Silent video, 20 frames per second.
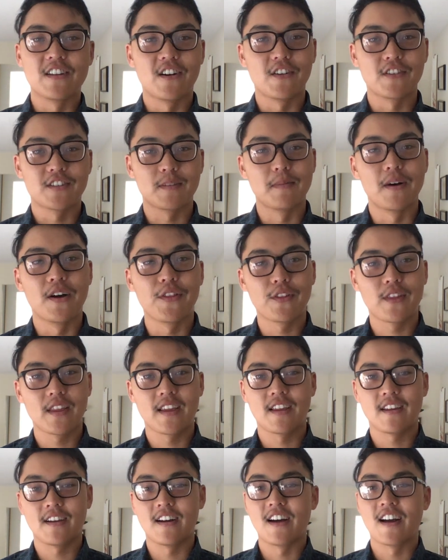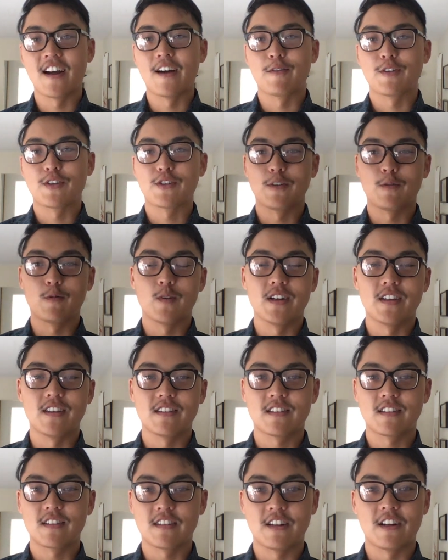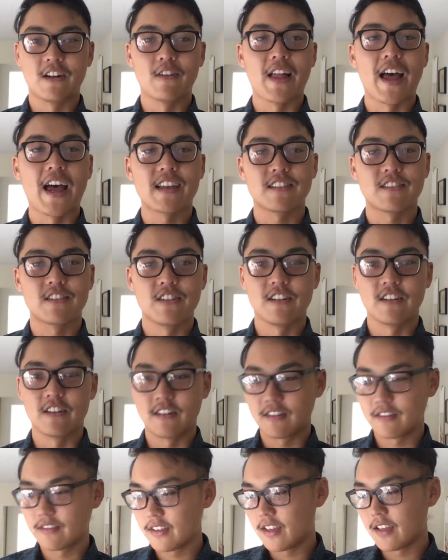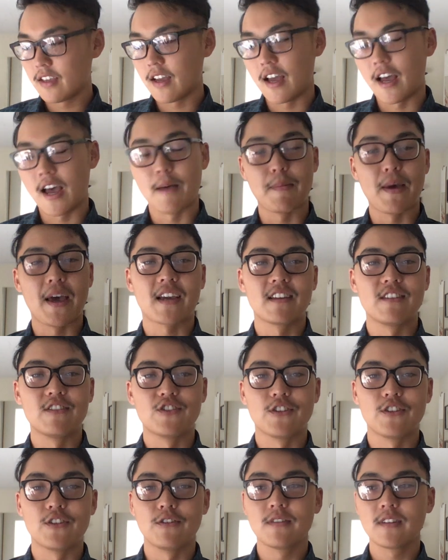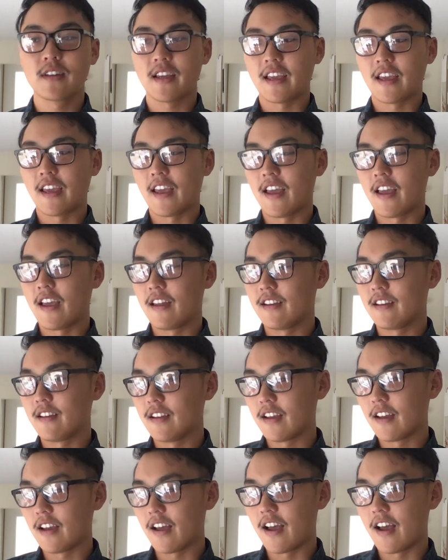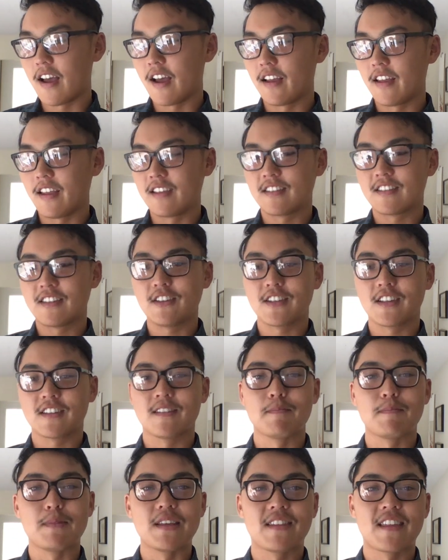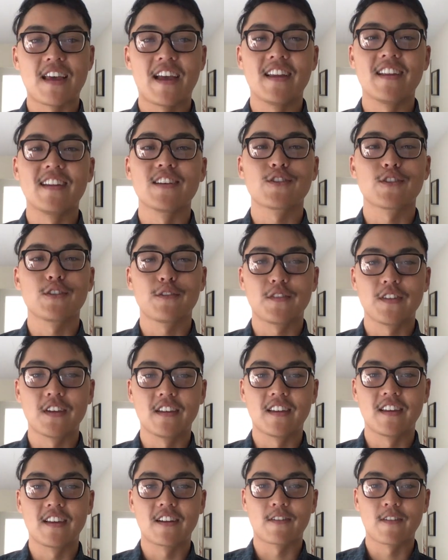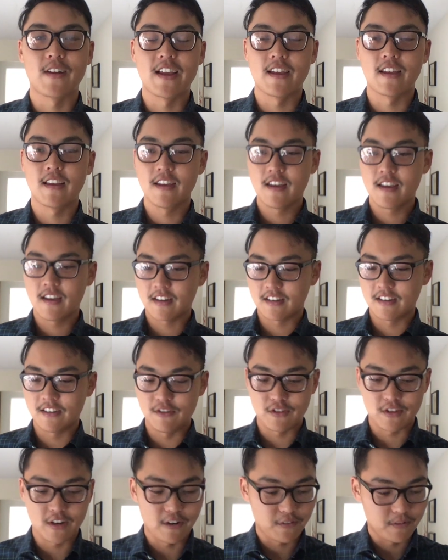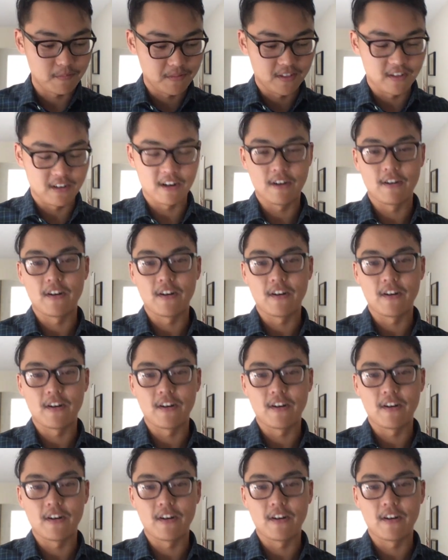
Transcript: a month. which it was, last year back in June, and it still doesn't beat that initial feeling, right? Because you start from zero